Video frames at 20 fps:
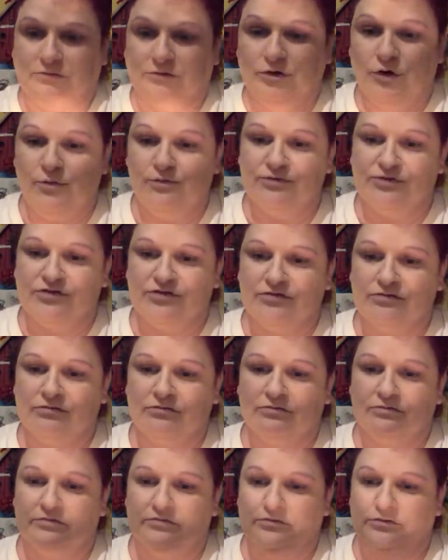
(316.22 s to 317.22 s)
Oops,
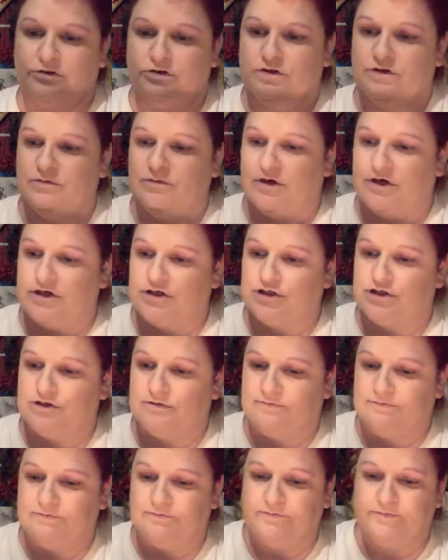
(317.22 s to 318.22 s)
too much.
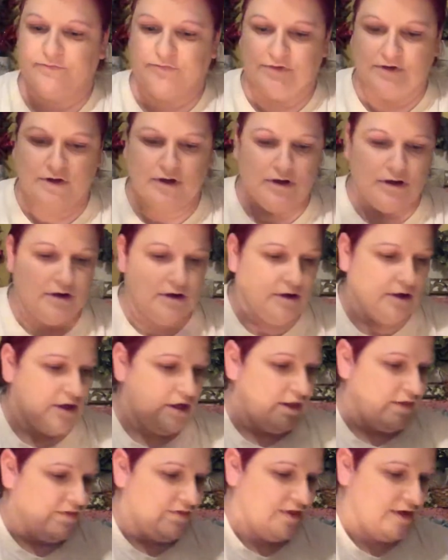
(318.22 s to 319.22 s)

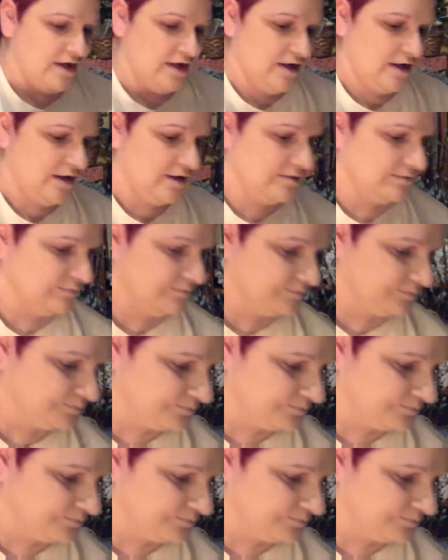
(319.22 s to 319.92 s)
And then